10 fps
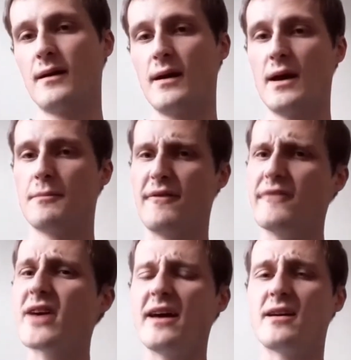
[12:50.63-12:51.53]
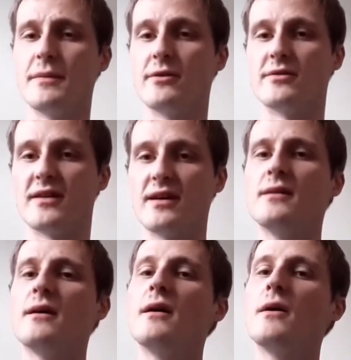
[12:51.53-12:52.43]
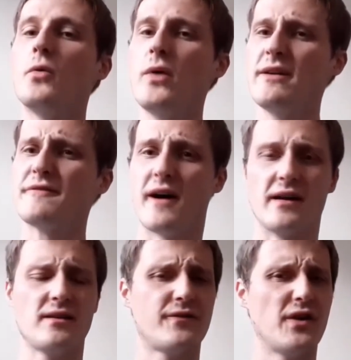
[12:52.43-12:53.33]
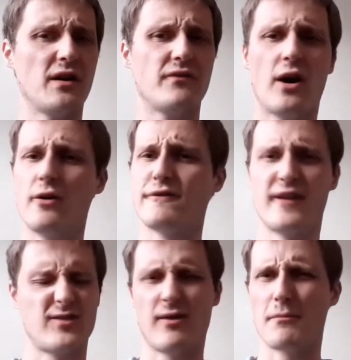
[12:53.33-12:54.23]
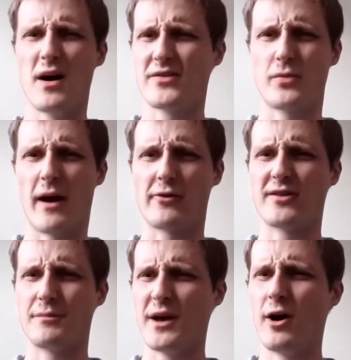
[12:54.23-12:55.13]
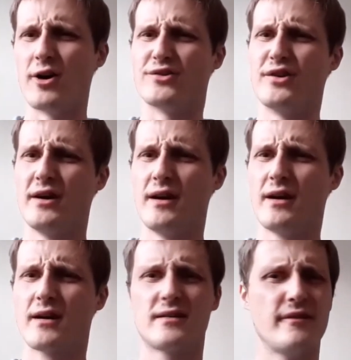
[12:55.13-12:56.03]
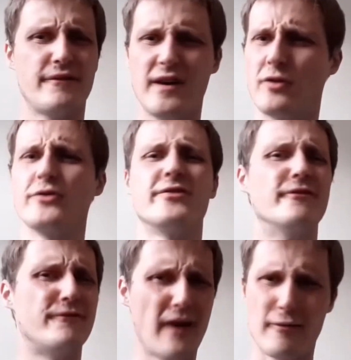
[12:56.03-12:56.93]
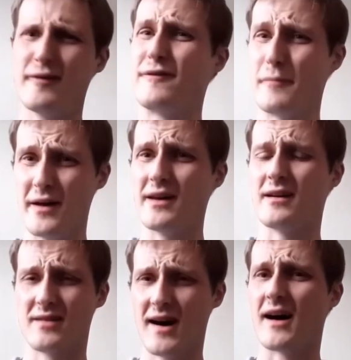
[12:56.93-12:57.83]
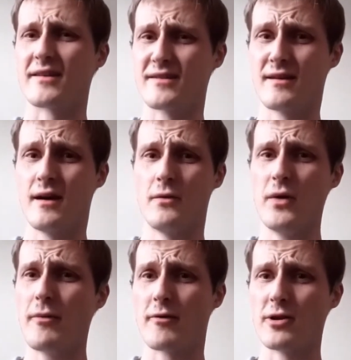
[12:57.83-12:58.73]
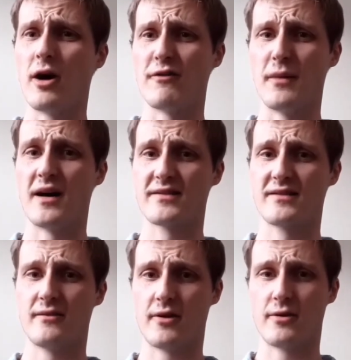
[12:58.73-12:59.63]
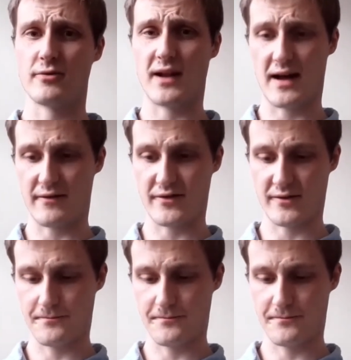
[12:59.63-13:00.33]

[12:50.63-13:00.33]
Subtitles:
But for the gay community, we find that the whole fuss around mask wearing is a bit odd, because it feels very familiar to us. We wear a lot of masks in our own lives.